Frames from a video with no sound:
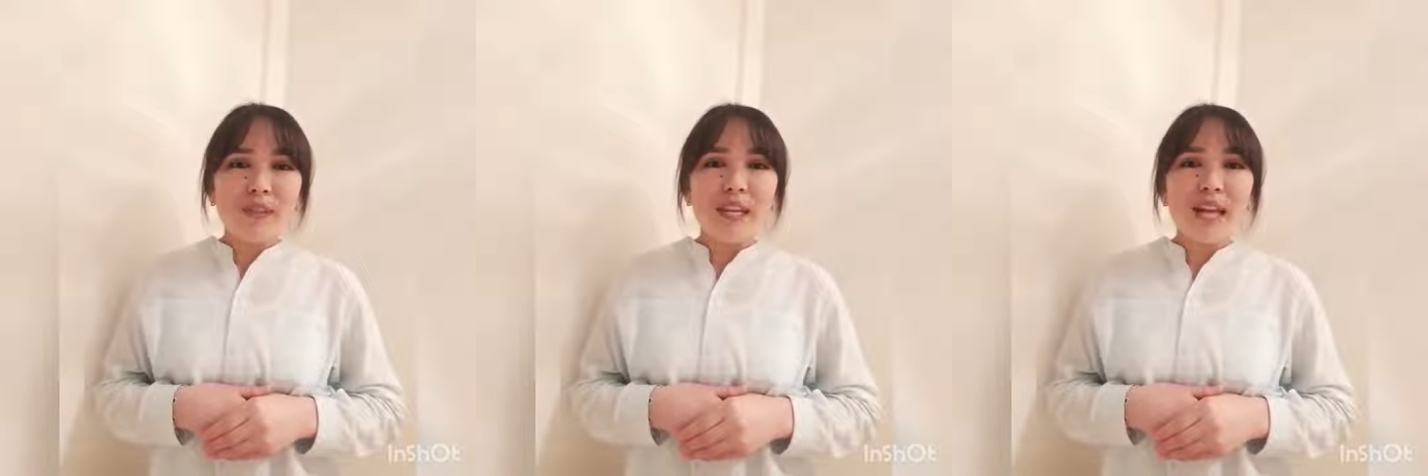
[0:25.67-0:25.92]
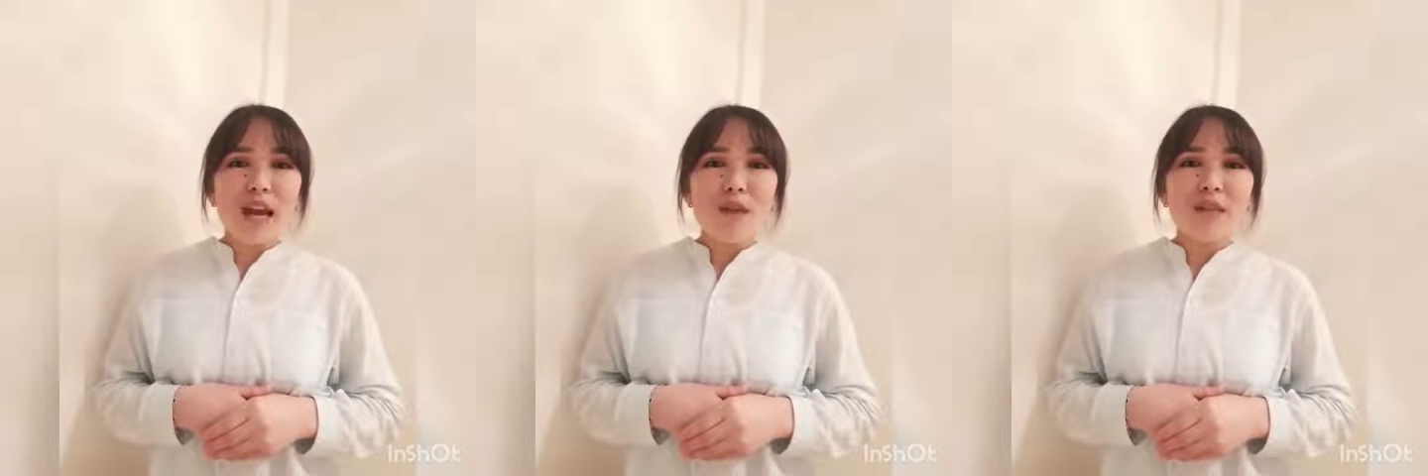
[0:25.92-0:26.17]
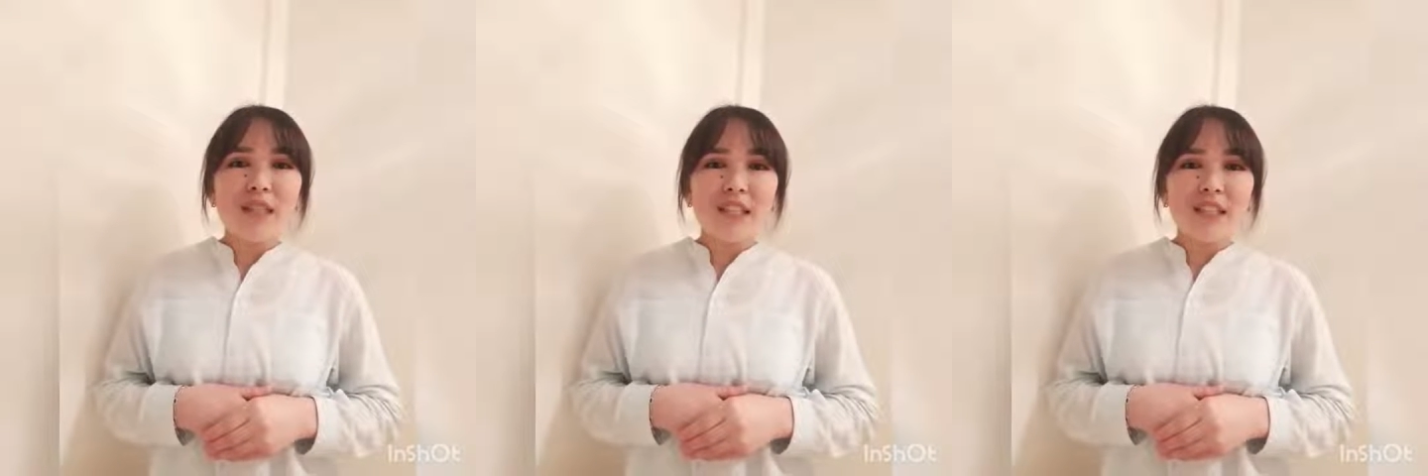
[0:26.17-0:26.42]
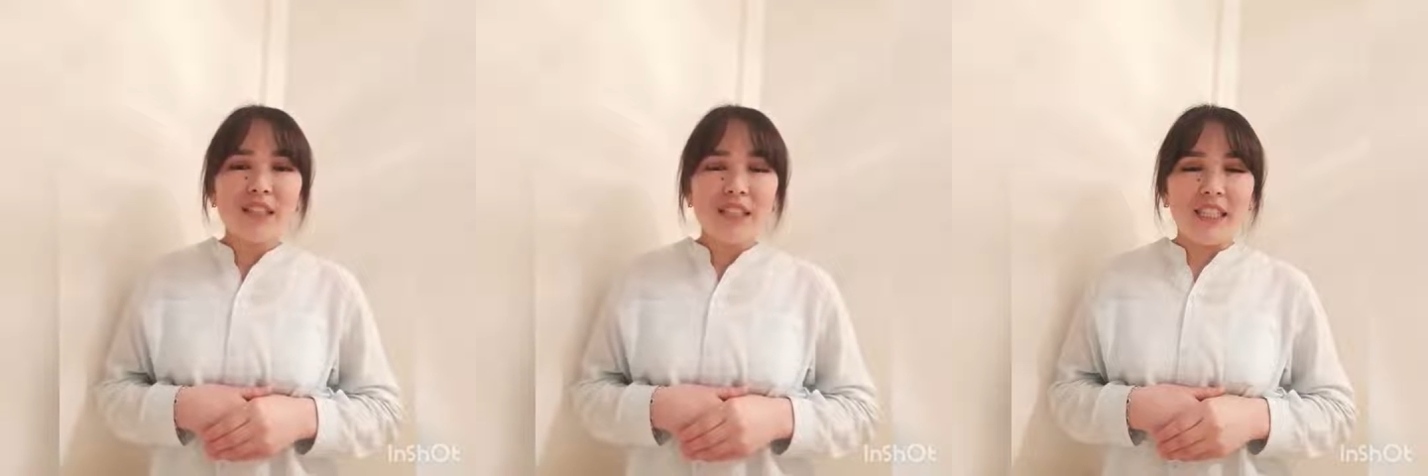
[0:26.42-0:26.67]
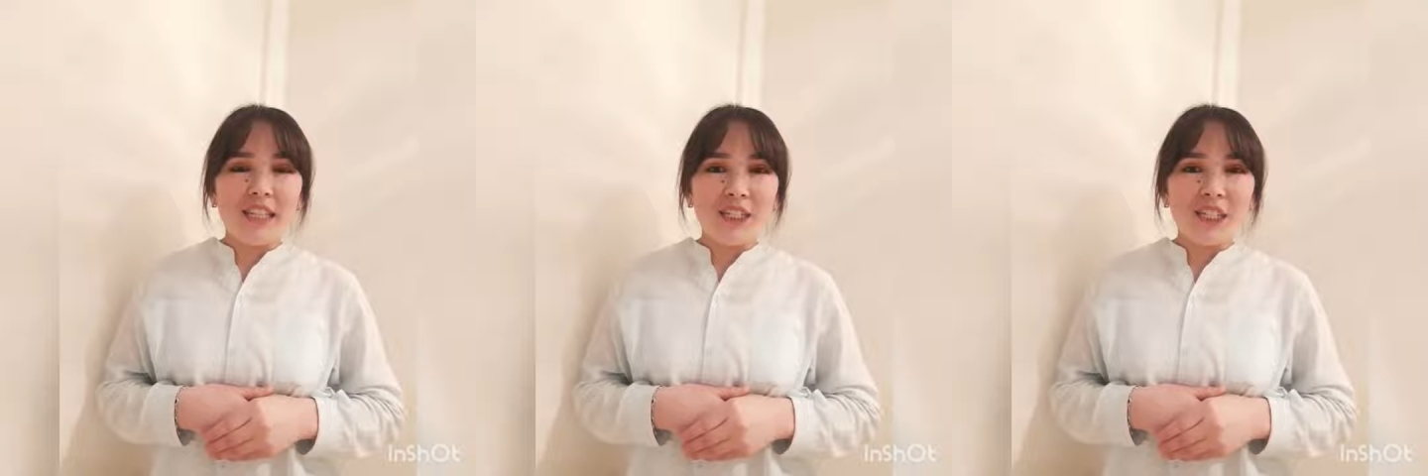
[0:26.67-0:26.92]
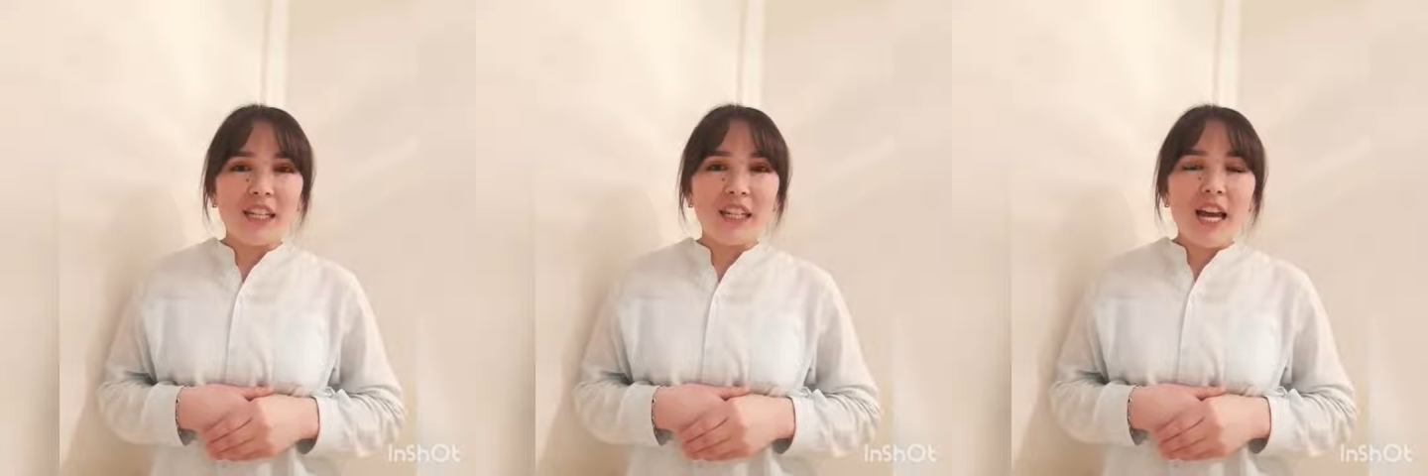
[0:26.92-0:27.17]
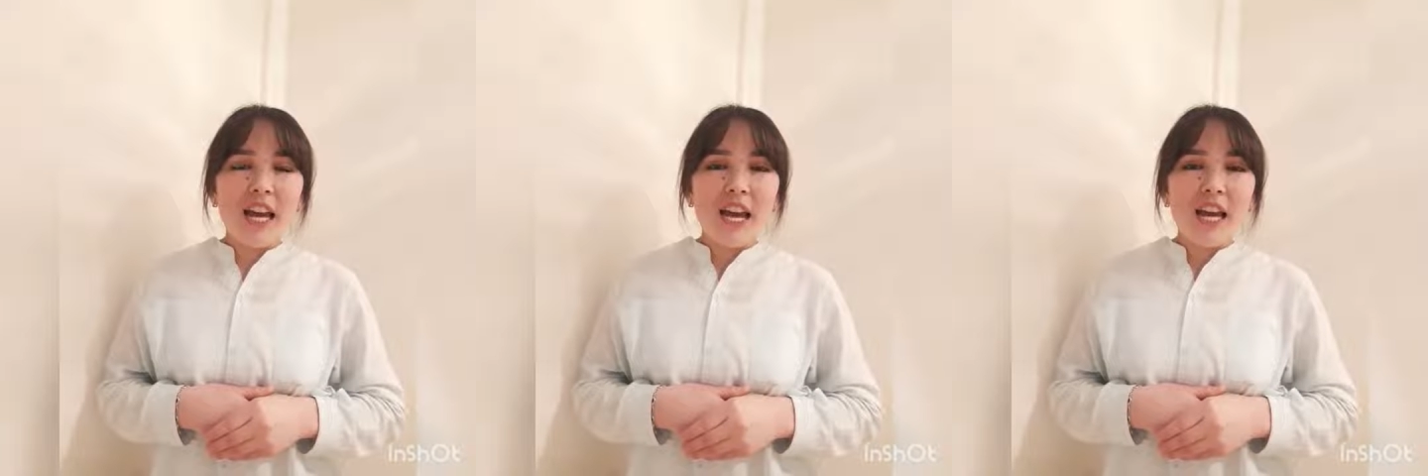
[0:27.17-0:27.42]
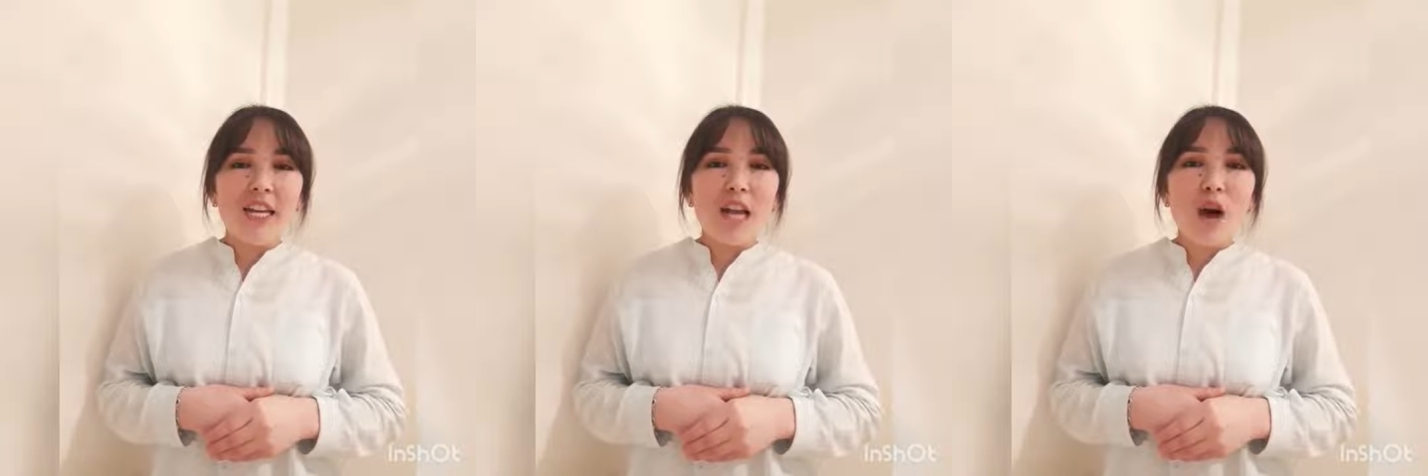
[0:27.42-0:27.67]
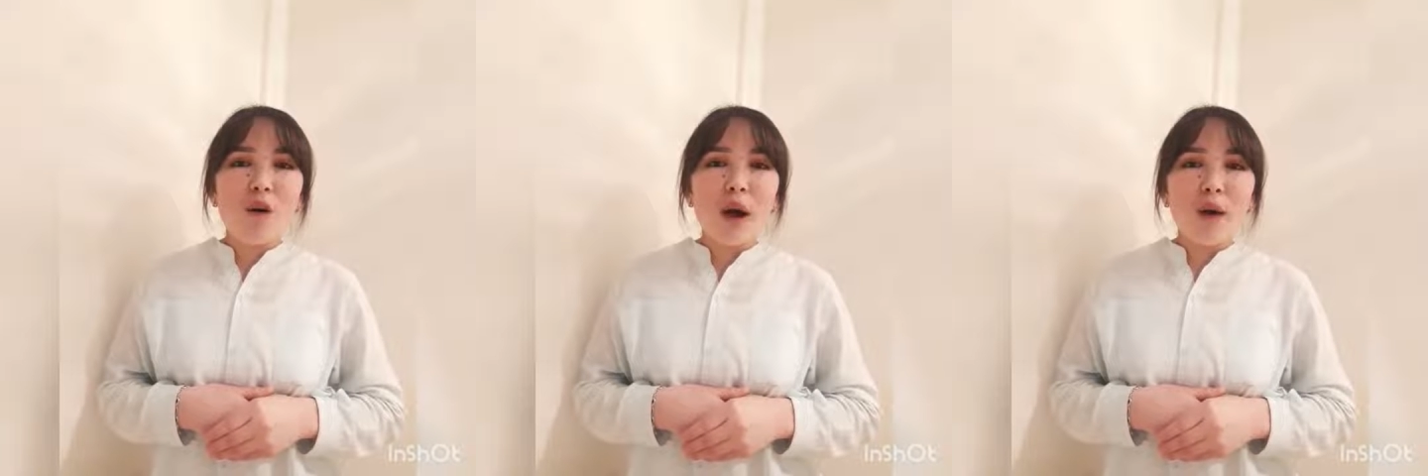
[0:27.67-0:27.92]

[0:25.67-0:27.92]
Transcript: And I am an English teacher and now